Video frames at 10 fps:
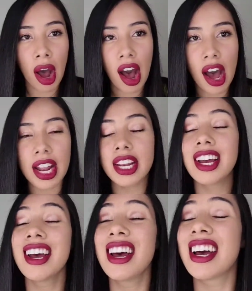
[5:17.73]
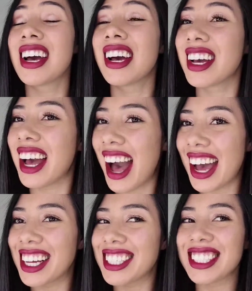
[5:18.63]
them on.
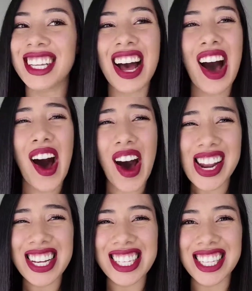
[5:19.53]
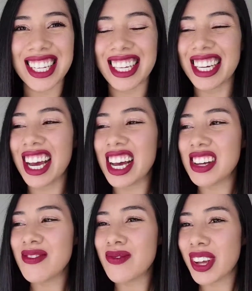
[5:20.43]
Guys, honestly,
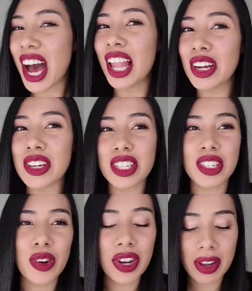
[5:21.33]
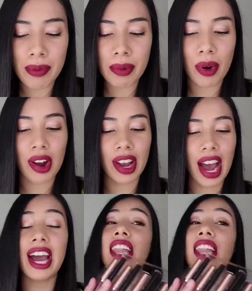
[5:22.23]
colors, don't get me wrong.